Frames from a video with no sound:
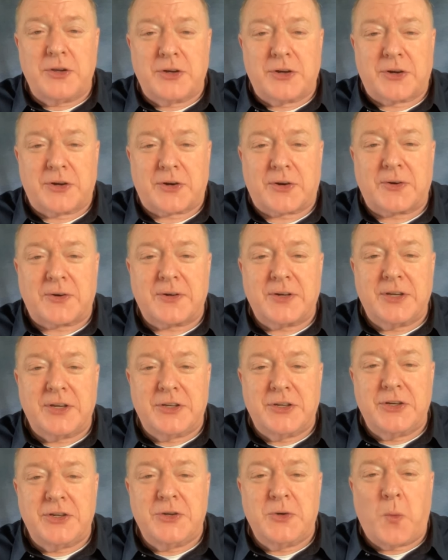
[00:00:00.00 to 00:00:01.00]
you
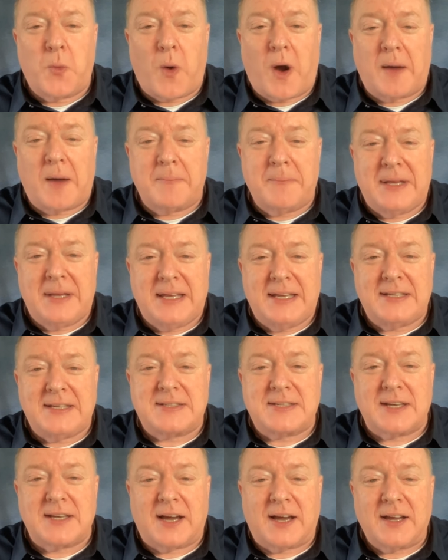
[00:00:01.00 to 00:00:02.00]
want me
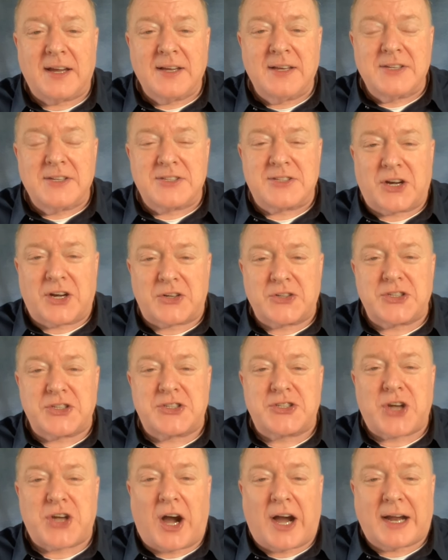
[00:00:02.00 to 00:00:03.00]
to start to
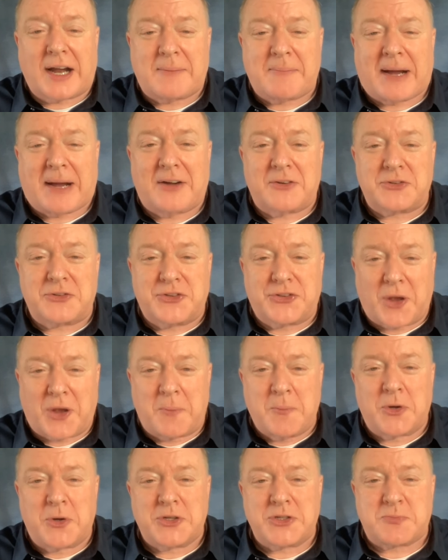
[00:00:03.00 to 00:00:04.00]
talk about
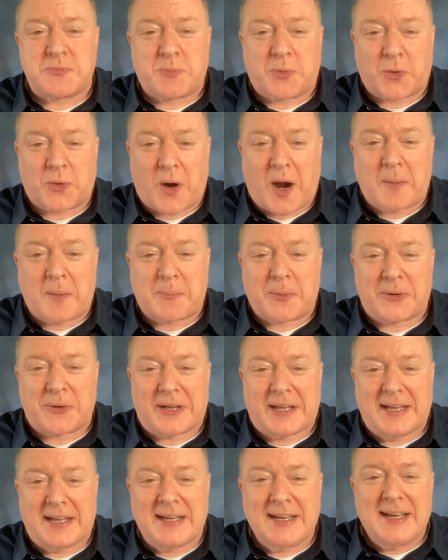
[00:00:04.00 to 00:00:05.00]
someone's
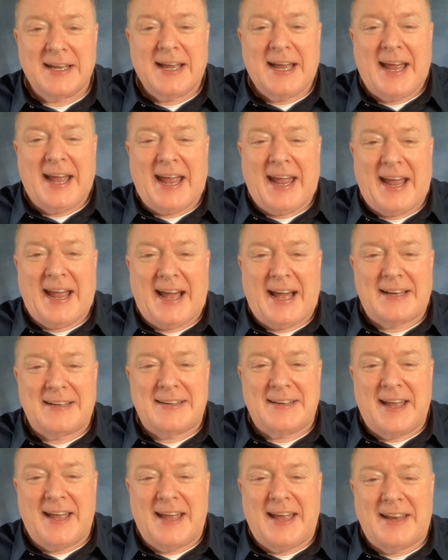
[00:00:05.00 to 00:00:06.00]
property.
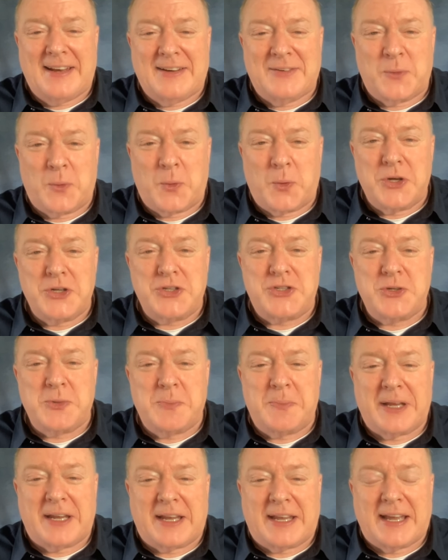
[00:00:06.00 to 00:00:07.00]
And would you
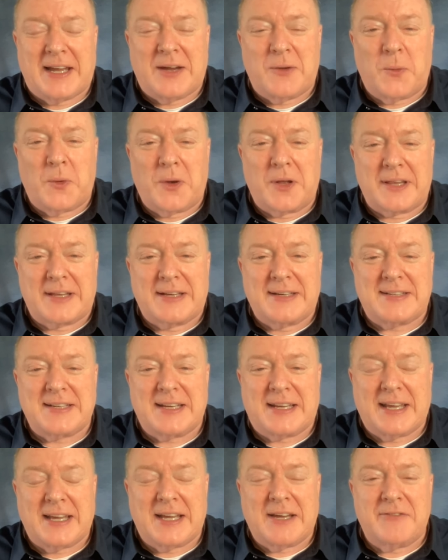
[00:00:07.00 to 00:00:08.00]
be willing to
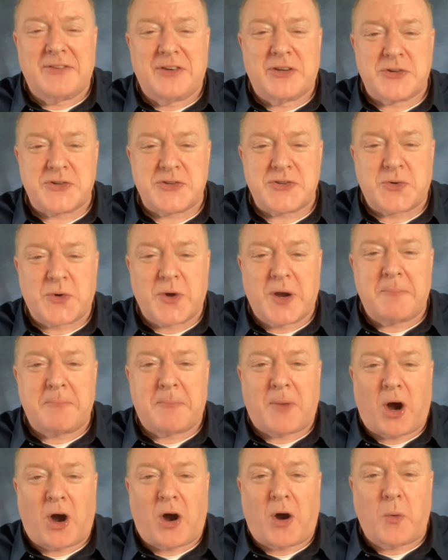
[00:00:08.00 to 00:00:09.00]
give your strip
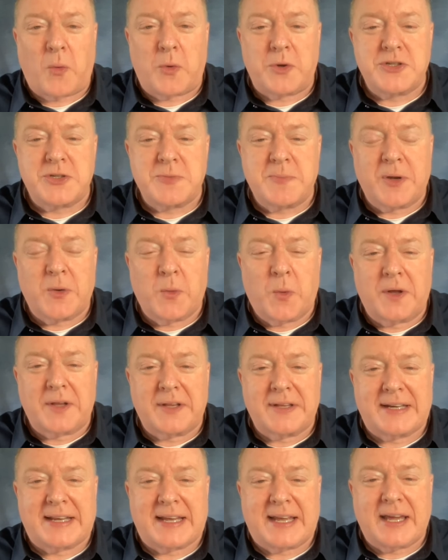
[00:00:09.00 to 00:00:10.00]
mall? Would you be
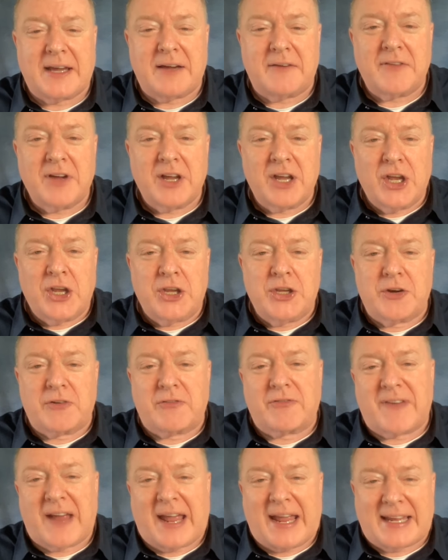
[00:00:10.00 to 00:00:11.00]
willing to give your
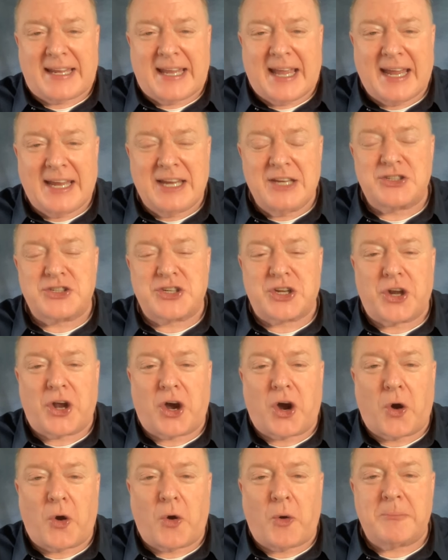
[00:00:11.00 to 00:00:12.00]
vacation
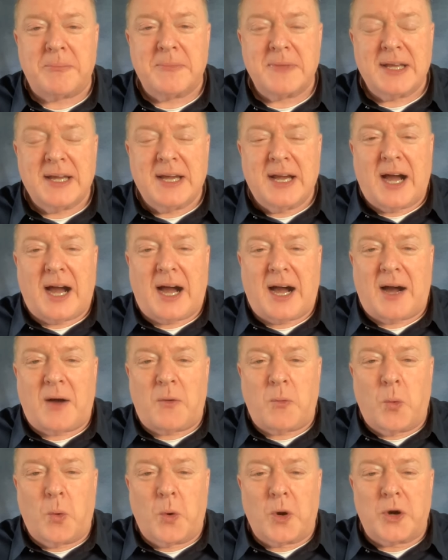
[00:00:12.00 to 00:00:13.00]
home?
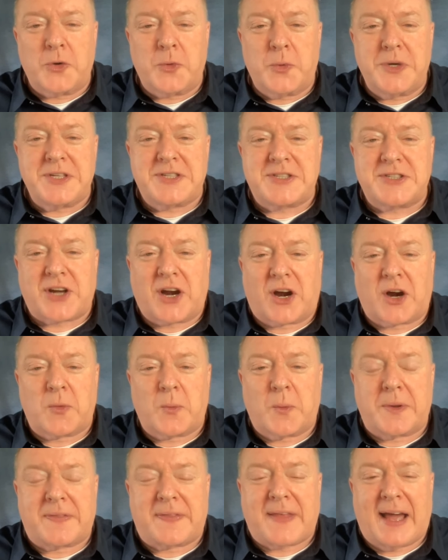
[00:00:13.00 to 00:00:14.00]
Where do we
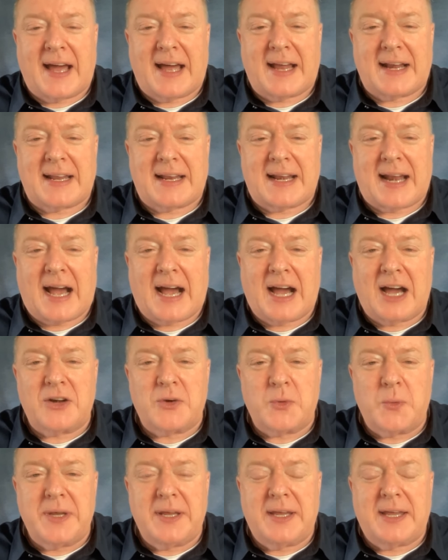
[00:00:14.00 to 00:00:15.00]
start with that? And how
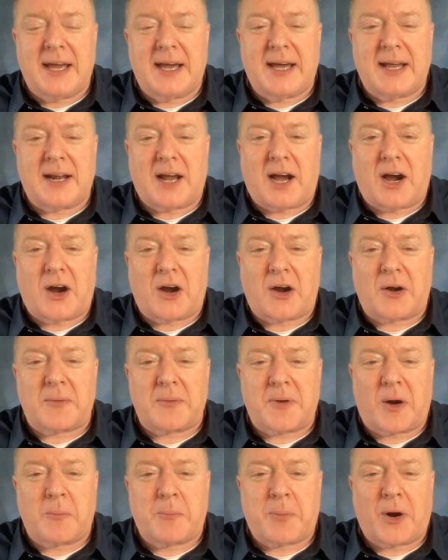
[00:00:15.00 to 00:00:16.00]
do we get our
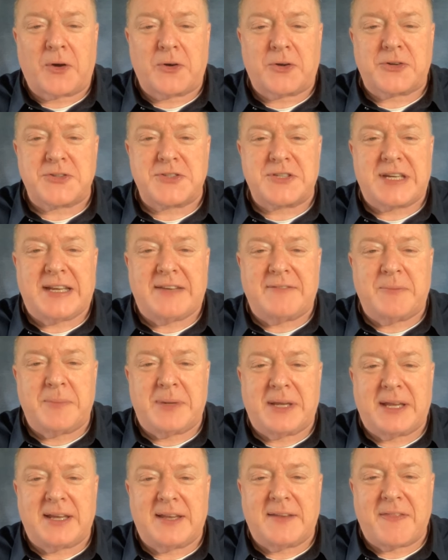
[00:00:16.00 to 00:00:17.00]
partners to even
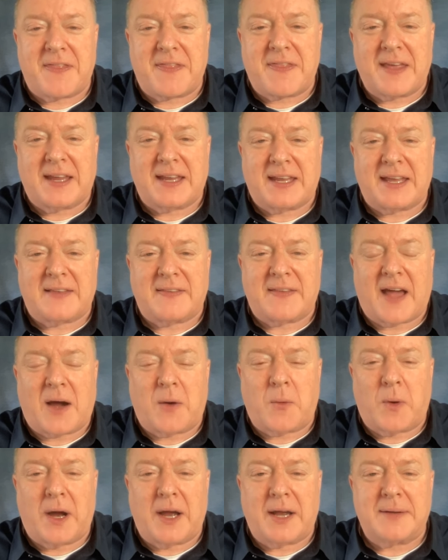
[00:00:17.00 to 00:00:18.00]
begin thinking
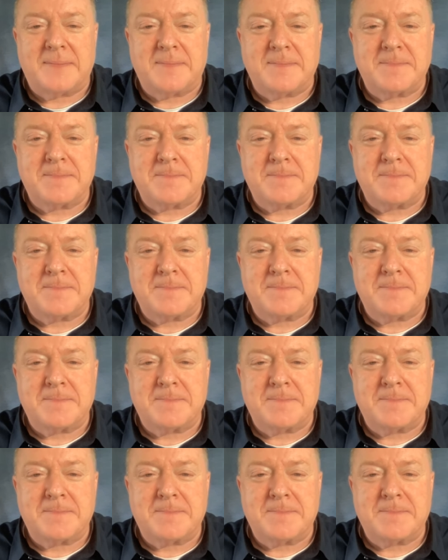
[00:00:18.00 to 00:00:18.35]
that way?